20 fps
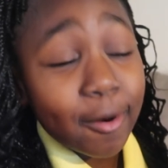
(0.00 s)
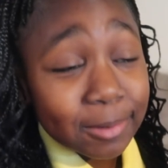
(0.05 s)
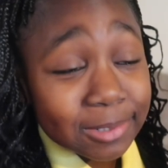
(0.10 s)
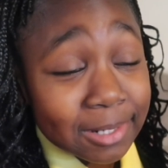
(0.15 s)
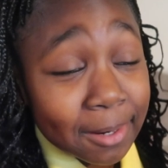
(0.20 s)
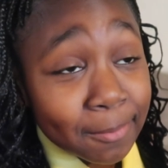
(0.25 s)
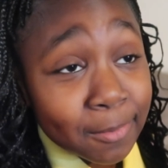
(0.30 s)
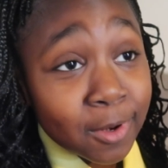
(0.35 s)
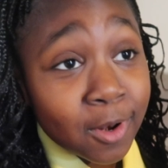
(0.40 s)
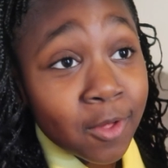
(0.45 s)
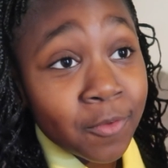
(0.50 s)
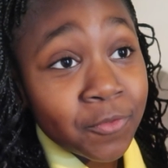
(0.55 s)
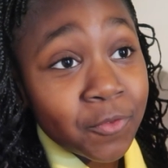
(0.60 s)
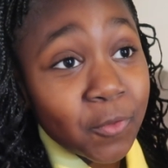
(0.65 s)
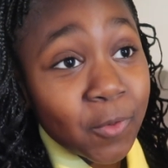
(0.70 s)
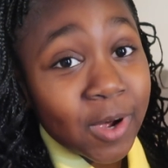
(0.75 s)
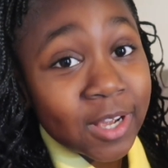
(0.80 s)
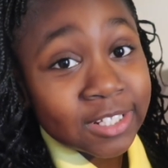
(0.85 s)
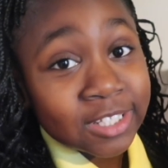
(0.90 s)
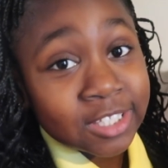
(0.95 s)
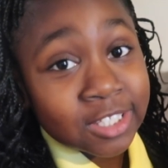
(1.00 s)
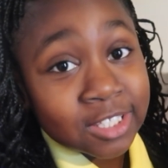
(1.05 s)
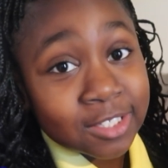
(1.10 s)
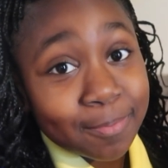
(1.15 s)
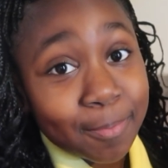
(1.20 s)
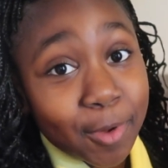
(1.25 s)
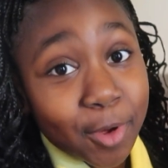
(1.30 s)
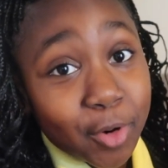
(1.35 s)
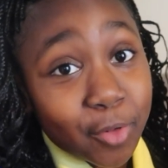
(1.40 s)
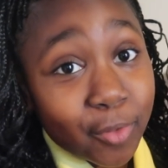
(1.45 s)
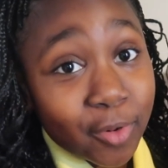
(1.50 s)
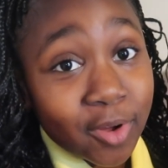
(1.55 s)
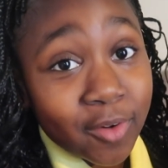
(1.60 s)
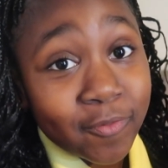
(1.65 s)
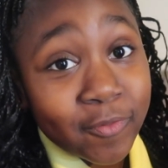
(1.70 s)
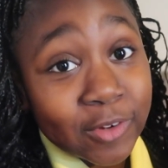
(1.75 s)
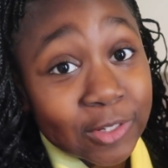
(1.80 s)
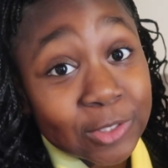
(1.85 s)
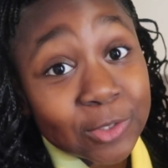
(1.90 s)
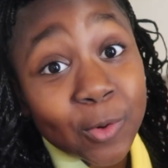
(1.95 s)
Comment down below if you want us to be cool
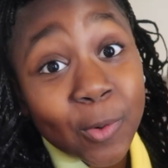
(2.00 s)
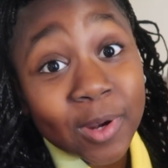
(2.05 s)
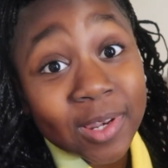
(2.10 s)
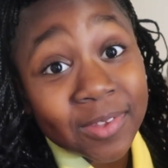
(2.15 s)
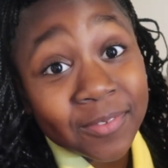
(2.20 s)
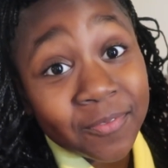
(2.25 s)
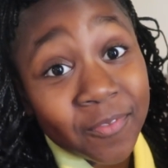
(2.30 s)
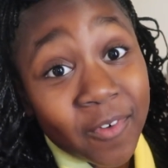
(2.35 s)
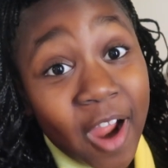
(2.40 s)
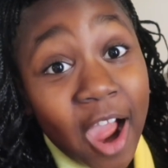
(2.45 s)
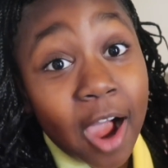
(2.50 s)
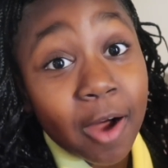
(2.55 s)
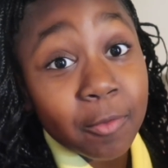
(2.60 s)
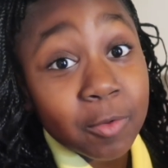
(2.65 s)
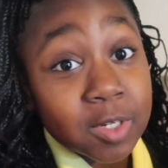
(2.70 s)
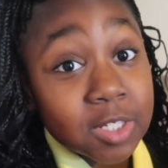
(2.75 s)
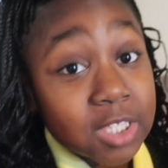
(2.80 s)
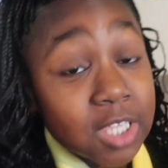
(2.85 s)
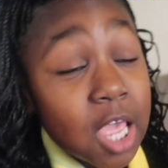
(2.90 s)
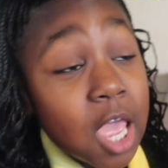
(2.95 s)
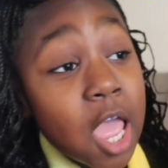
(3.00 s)
for 24 hours.